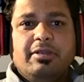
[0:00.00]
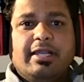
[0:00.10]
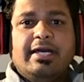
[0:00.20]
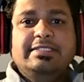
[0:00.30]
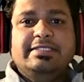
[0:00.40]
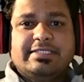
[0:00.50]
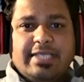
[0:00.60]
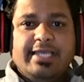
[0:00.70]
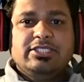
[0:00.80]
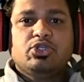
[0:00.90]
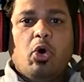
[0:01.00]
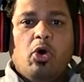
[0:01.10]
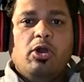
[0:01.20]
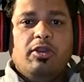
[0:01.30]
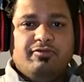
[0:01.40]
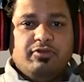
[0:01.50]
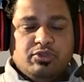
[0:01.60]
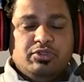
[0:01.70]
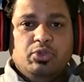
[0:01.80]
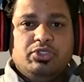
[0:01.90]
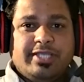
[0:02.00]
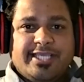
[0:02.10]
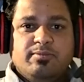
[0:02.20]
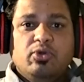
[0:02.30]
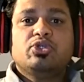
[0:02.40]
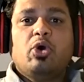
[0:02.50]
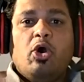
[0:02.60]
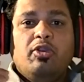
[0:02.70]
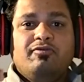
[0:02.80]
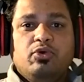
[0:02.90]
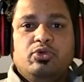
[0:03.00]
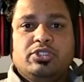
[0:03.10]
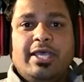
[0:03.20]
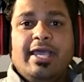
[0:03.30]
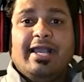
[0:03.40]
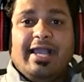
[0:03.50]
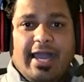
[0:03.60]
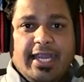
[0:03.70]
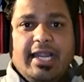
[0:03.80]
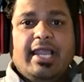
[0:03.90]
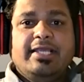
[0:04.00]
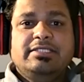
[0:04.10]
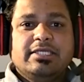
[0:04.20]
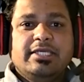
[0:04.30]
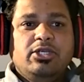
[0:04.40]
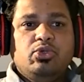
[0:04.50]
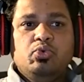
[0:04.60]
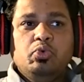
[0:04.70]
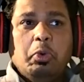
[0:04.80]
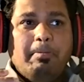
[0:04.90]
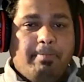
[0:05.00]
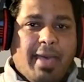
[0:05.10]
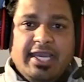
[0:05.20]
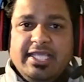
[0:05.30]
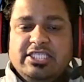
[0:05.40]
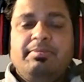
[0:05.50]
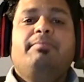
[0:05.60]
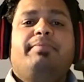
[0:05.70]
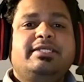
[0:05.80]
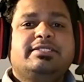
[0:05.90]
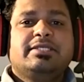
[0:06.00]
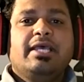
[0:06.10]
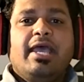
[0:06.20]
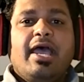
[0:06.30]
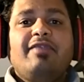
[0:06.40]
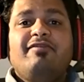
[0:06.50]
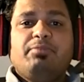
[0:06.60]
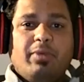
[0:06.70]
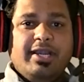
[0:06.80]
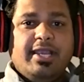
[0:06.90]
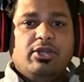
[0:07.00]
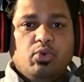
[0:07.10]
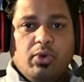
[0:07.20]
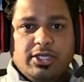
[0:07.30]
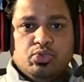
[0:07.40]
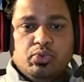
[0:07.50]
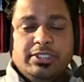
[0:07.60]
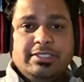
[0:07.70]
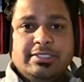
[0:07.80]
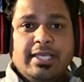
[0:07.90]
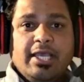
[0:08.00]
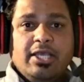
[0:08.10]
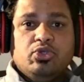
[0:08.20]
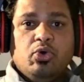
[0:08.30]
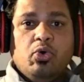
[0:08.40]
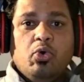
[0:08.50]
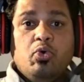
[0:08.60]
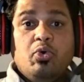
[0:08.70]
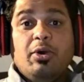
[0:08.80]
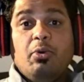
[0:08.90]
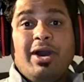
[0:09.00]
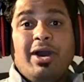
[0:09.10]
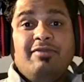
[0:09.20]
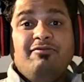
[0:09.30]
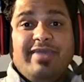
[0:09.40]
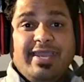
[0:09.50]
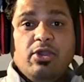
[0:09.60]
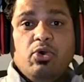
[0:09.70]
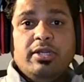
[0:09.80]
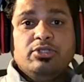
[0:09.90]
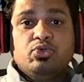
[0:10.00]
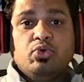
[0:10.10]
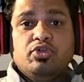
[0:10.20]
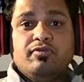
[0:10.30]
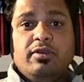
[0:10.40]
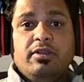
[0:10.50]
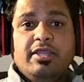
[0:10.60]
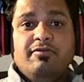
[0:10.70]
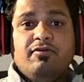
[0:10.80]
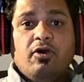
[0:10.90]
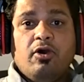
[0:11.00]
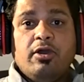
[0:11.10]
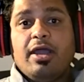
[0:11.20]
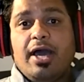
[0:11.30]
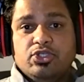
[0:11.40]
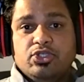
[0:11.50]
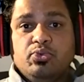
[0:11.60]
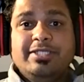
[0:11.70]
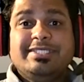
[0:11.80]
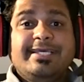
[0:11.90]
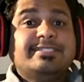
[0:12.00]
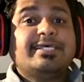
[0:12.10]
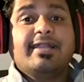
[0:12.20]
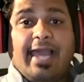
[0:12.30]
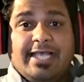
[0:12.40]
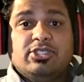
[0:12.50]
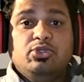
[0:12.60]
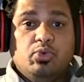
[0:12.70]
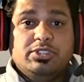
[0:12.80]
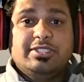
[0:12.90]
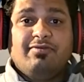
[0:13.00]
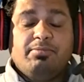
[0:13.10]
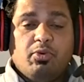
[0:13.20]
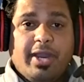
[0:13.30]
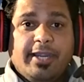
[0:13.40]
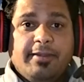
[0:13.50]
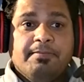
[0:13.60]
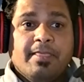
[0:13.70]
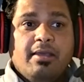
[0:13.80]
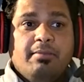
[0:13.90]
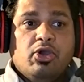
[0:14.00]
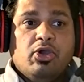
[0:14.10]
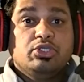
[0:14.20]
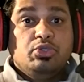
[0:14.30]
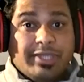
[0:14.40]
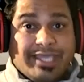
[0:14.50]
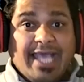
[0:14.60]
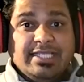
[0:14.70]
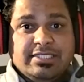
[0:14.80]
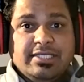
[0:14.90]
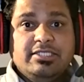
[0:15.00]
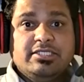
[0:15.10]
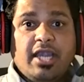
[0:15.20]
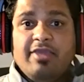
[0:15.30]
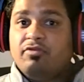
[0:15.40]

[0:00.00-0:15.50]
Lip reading: concised all of those textbooks, all of those guidelines into manageable bits, and we provide that to our students. So one very good source of learning for our students is our class notes that we provide, because you can still study